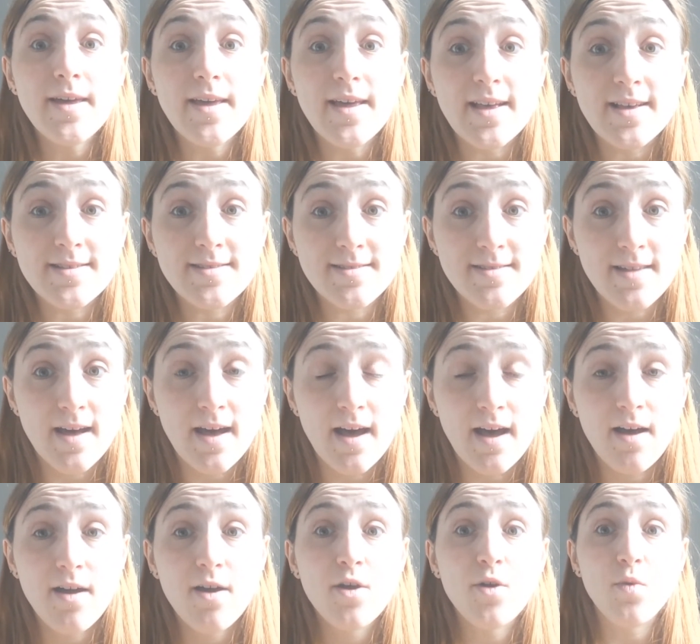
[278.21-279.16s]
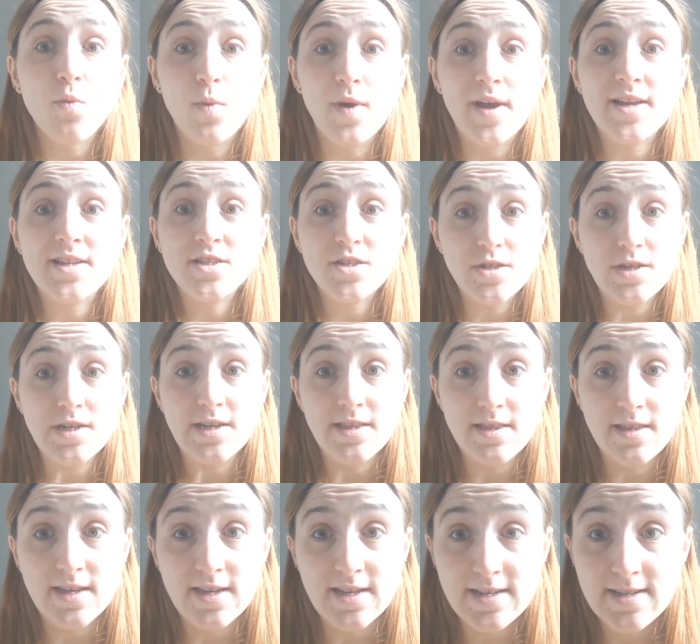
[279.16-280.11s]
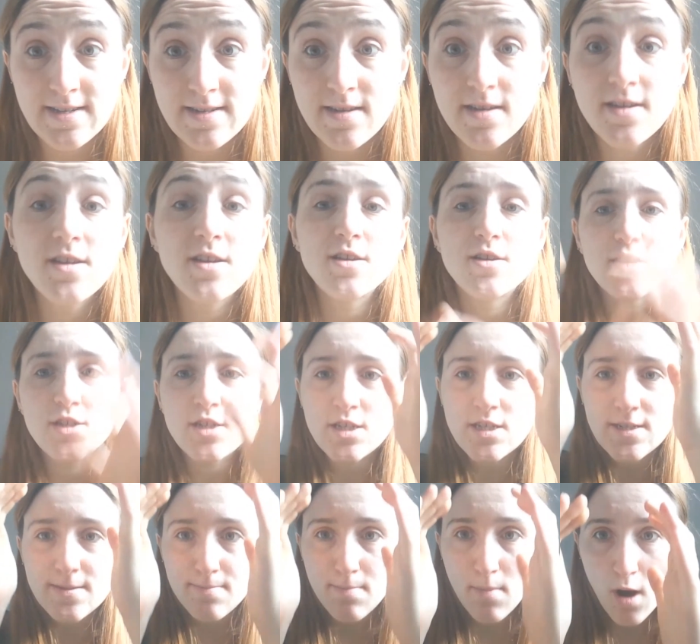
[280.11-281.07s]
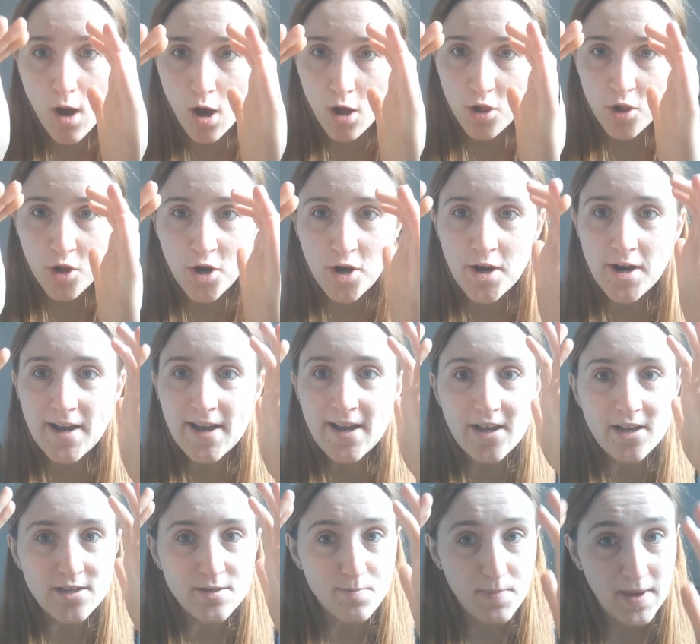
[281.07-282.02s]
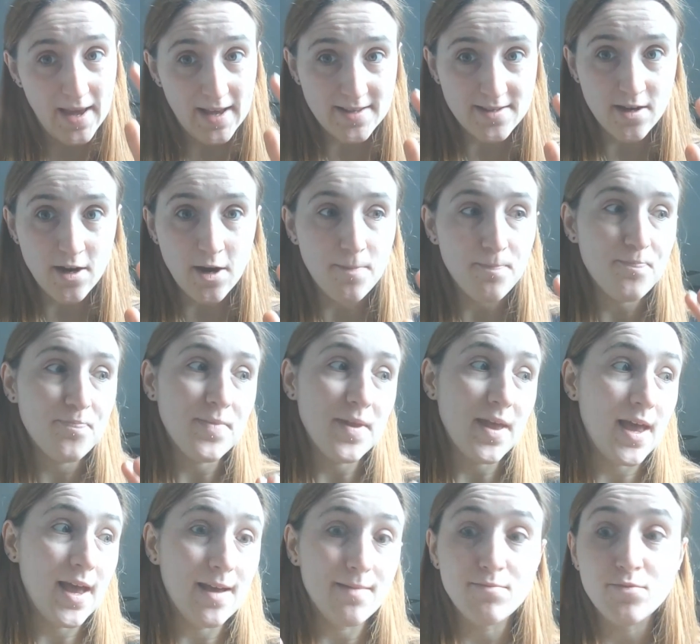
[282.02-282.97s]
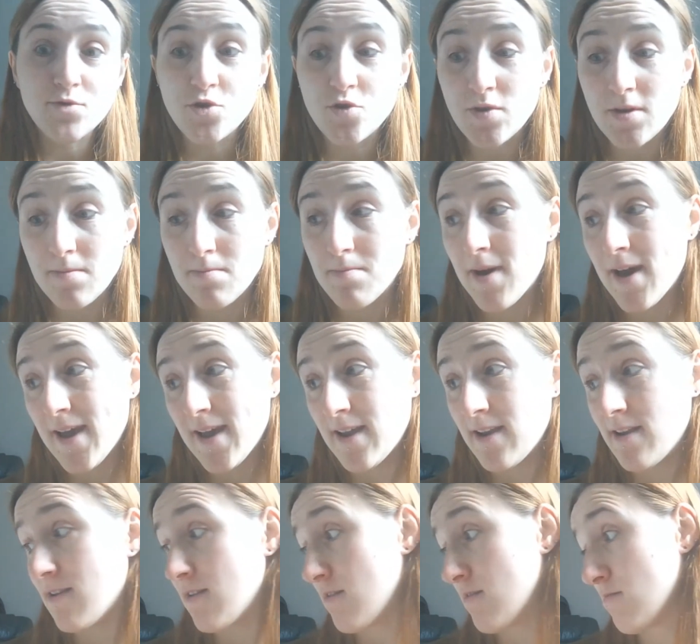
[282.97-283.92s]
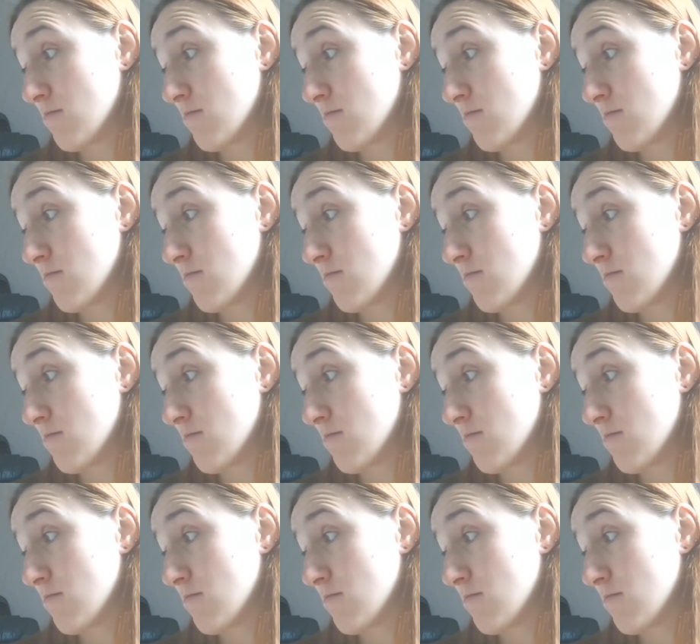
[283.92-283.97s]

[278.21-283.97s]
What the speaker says: is that when doing this, smaller is better. I'm doing mine